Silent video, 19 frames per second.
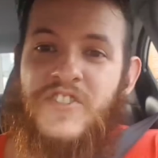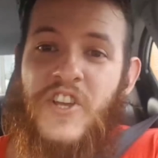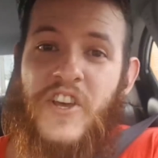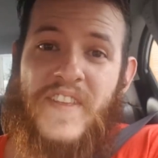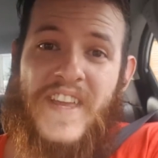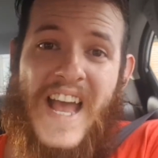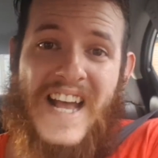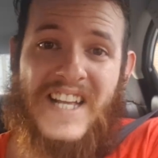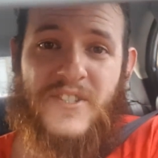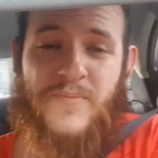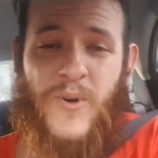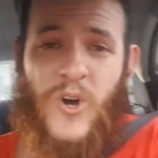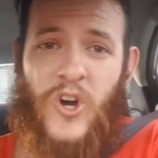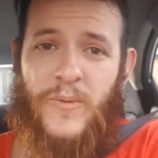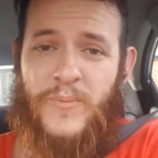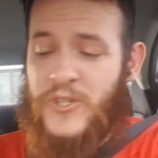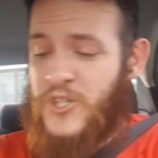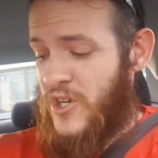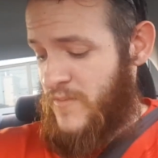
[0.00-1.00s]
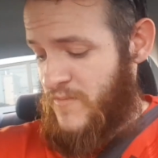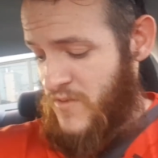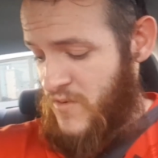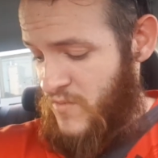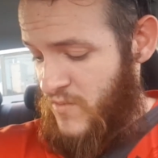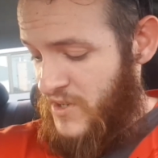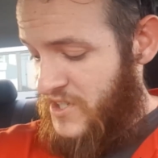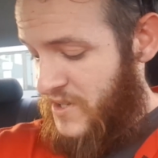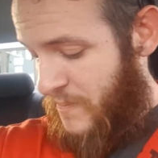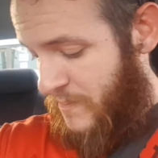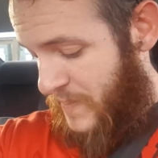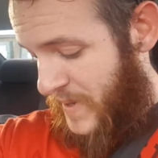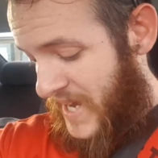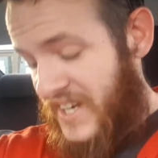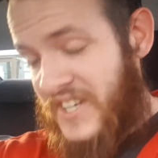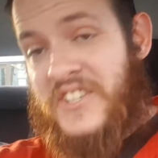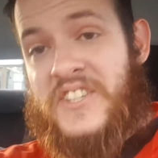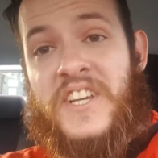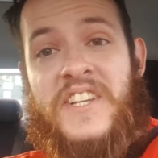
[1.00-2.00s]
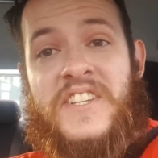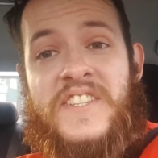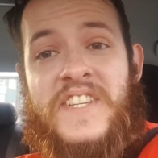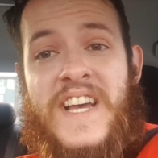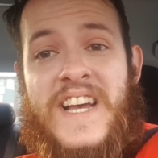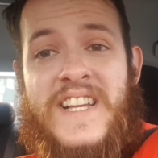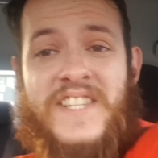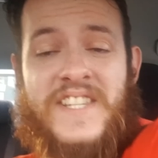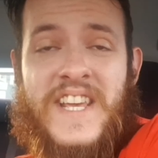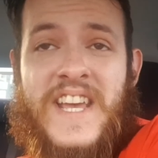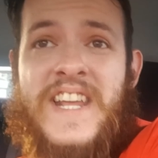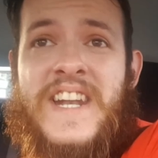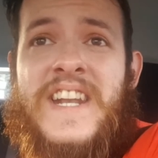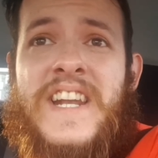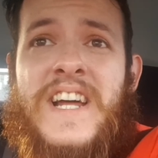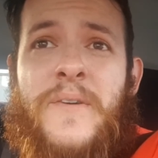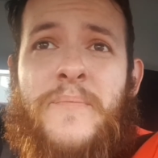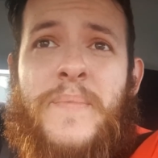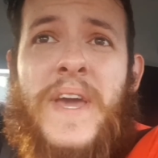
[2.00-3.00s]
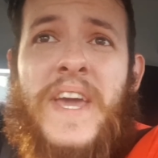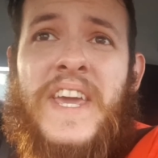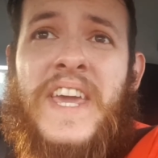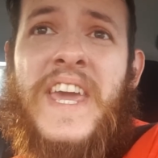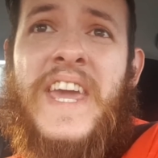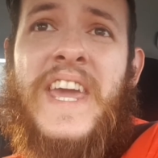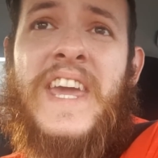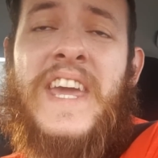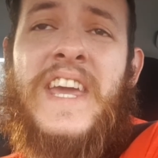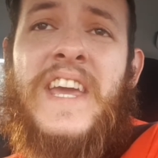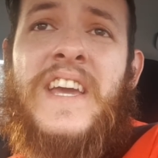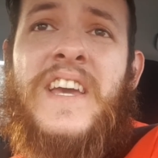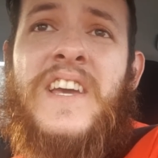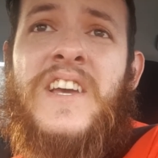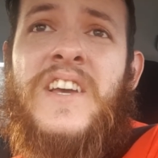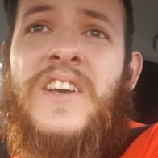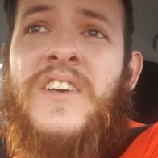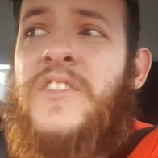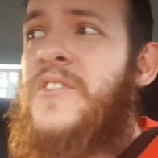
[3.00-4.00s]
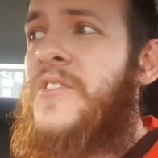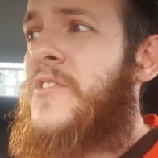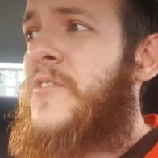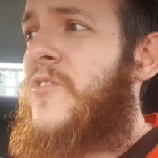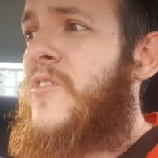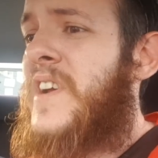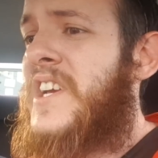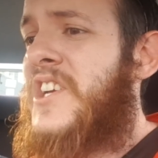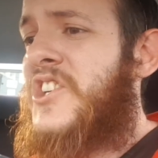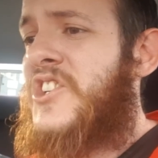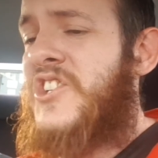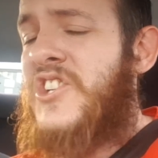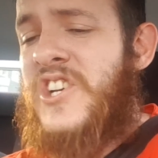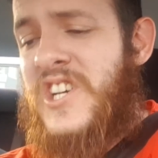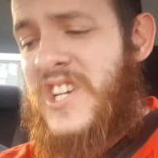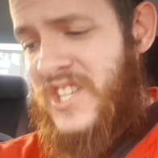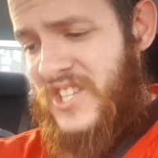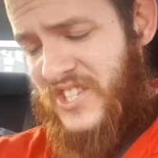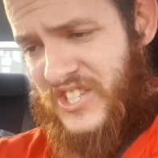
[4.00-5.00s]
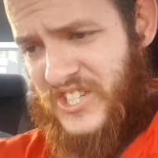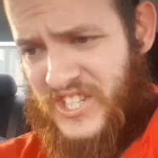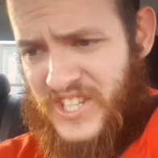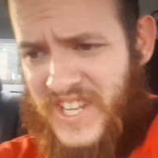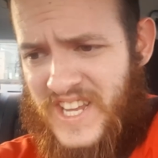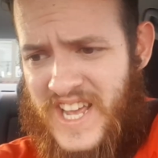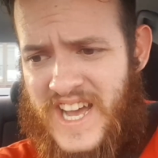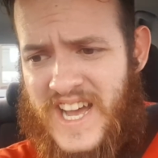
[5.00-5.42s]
So the Asthma Op Shop was a big success. Ended up picking 3 shirts,